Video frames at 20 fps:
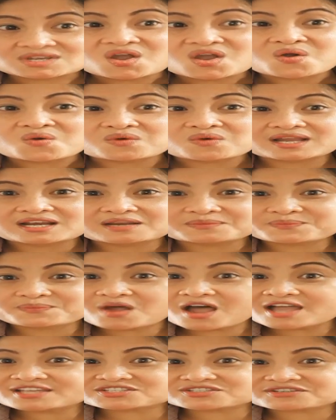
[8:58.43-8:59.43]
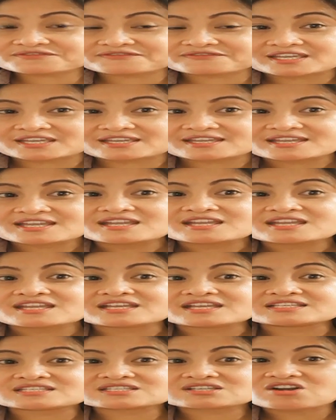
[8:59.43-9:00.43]
while apostrophe
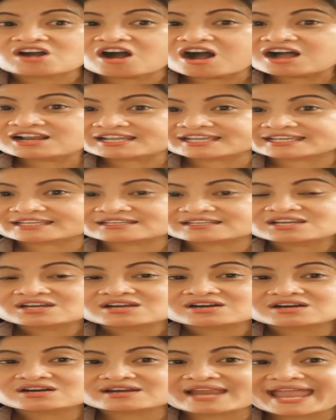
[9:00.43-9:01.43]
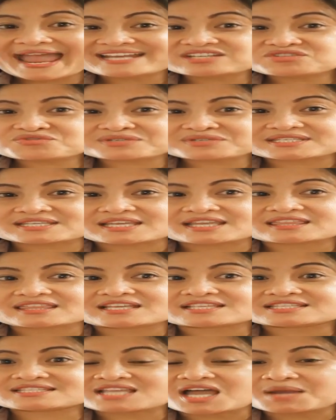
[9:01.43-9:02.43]
is calling or addressing
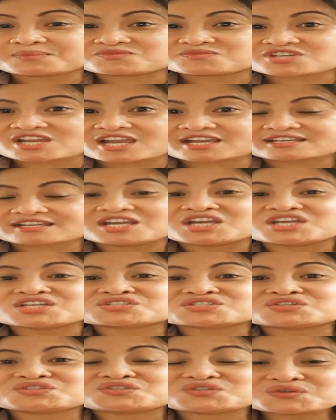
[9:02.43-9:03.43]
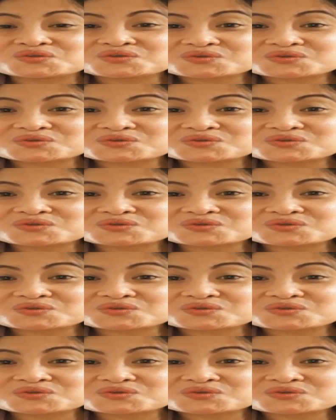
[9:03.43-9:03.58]
the subject to do